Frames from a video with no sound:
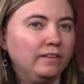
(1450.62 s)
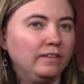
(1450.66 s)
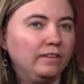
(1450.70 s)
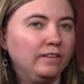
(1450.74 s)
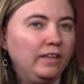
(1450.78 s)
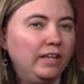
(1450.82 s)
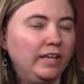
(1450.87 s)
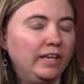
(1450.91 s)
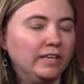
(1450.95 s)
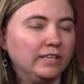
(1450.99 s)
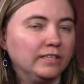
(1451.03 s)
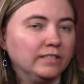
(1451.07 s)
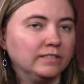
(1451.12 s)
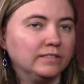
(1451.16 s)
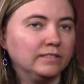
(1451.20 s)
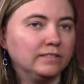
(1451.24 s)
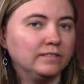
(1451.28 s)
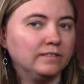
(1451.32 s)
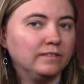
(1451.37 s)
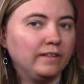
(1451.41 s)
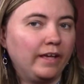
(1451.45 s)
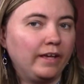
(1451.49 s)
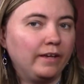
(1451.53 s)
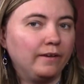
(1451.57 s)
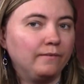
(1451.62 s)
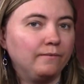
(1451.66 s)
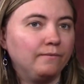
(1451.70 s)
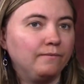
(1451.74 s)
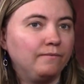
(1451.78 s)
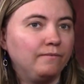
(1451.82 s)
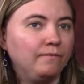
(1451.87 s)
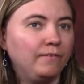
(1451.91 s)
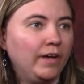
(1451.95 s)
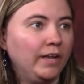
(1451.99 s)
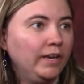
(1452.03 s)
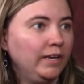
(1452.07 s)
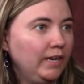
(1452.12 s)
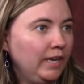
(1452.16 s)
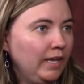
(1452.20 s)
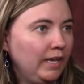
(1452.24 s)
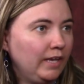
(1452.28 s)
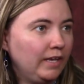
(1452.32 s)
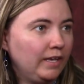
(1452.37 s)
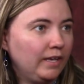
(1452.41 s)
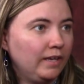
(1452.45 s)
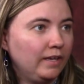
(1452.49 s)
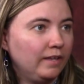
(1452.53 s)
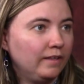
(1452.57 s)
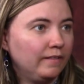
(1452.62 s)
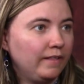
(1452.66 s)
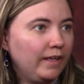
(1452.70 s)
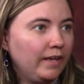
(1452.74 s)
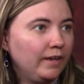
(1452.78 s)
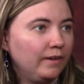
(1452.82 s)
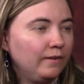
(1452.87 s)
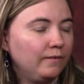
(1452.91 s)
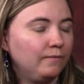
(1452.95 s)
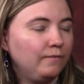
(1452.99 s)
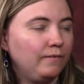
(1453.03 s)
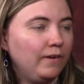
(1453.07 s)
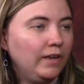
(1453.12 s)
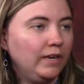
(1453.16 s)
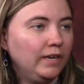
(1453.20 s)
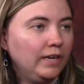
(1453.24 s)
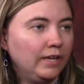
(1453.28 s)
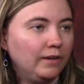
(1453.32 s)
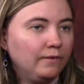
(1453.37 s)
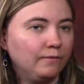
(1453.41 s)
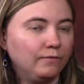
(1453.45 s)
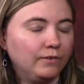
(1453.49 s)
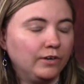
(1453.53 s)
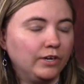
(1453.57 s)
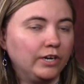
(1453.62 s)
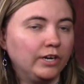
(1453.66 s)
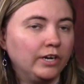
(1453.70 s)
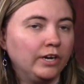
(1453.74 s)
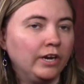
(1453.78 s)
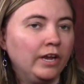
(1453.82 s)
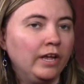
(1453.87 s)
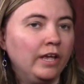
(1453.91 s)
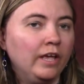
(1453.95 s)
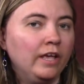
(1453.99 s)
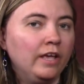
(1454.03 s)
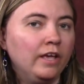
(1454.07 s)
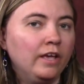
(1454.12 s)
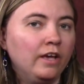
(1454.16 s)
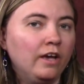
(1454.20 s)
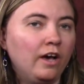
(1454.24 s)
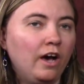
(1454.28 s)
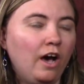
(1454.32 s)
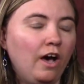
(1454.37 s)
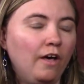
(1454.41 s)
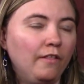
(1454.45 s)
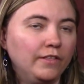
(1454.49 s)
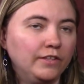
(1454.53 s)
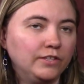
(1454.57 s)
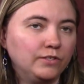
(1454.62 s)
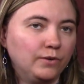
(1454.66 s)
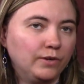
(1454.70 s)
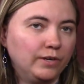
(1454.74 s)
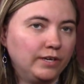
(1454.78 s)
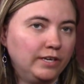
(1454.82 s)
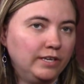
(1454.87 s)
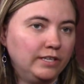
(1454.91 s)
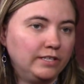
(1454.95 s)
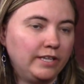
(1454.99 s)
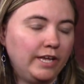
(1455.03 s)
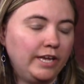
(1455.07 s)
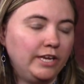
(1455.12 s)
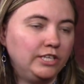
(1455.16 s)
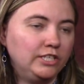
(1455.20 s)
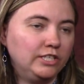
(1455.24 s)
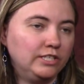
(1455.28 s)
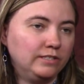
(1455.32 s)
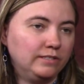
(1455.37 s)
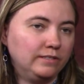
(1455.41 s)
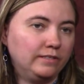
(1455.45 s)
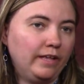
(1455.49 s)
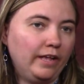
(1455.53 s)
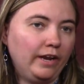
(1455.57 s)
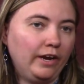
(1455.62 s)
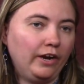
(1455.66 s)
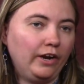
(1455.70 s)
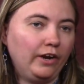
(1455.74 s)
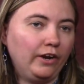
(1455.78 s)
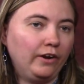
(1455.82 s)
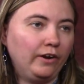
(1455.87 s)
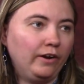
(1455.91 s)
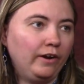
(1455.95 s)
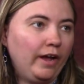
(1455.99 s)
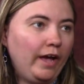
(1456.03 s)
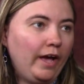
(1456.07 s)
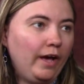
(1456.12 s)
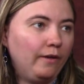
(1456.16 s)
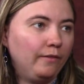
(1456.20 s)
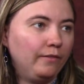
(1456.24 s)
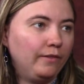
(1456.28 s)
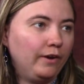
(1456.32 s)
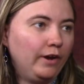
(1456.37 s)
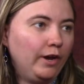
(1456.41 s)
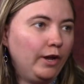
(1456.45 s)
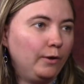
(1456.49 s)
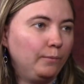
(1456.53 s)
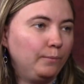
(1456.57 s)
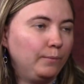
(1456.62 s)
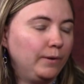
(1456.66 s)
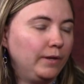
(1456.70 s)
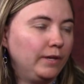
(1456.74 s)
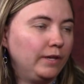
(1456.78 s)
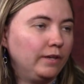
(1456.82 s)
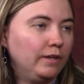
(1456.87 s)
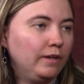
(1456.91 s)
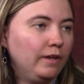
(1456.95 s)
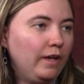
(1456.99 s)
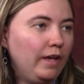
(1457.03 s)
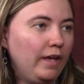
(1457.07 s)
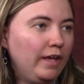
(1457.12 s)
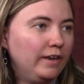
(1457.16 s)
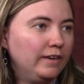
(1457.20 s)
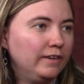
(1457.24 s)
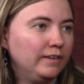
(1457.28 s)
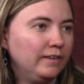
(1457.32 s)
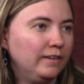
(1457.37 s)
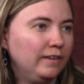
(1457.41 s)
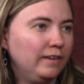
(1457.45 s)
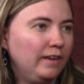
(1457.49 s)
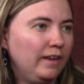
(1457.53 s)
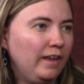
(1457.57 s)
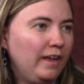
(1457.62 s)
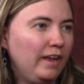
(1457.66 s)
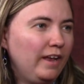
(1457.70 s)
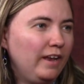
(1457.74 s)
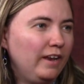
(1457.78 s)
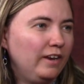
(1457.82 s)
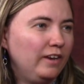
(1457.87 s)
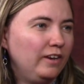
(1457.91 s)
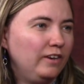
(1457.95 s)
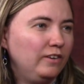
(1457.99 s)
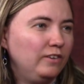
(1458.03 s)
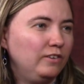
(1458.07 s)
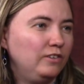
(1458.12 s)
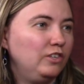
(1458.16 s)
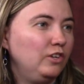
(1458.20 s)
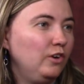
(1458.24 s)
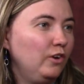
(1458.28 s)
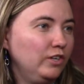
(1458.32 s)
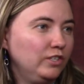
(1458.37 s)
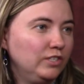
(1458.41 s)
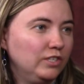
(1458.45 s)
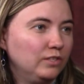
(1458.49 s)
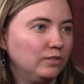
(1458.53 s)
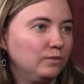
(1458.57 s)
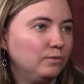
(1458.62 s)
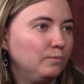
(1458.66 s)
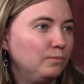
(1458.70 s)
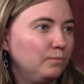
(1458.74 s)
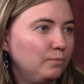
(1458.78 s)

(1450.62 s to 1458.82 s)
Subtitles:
is like funding, funding for all these organizations that are out there helping. And yours is